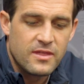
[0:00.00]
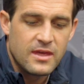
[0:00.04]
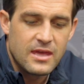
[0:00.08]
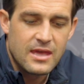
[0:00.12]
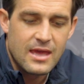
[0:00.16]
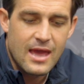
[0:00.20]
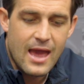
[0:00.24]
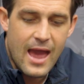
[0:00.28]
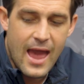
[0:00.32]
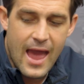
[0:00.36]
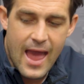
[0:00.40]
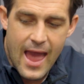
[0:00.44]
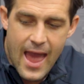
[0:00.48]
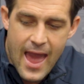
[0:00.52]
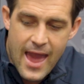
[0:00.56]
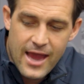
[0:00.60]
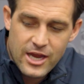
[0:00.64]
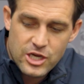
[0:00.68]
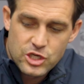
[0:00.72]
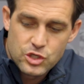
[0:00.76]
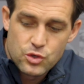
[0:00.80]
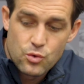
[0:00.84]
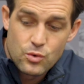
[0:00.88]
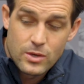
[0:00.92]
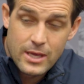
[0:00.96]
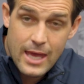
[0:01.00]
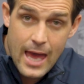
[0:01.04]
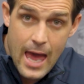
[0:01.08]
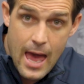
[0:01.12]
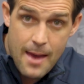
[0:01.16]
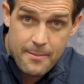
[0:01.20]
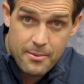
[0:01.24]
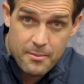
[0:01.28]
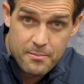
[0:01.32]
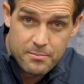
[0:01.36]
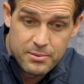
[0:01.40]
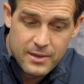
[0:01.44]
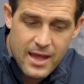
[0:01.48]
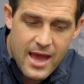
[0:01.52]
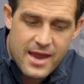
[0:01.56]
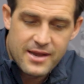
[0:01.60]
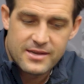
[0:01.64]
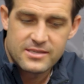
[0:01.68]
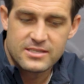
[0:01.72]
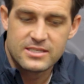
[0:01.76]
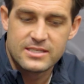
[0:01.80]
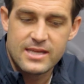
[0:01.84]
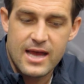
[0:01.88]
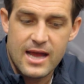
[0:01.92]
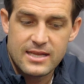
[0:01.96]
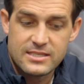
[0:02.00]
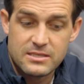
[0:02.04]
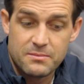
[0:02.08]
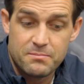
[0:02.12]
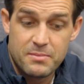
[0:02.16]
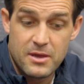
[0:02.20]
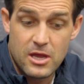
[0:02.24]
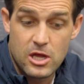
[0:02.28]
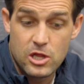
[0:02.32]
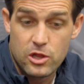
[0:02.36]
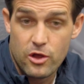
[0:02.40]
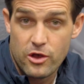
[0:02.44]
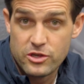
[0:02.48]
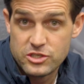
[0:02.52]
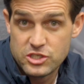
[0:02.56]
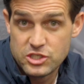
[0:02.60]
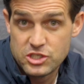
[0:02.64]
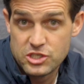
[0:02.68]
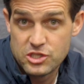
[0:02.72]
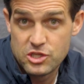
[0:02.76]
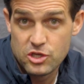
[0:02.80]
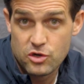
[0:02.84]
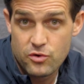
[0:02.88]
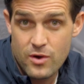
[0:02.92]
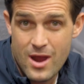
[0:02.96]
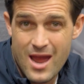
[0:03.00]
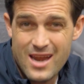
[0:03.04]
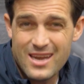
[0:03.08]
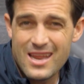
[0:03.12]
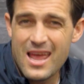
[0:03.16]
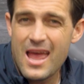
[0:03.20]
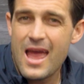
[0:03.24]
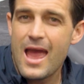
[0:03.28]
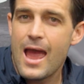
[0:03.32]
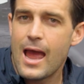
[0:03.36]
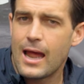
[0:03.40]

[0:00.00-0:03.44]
the actual carbon plate starts a bit closer to the ground,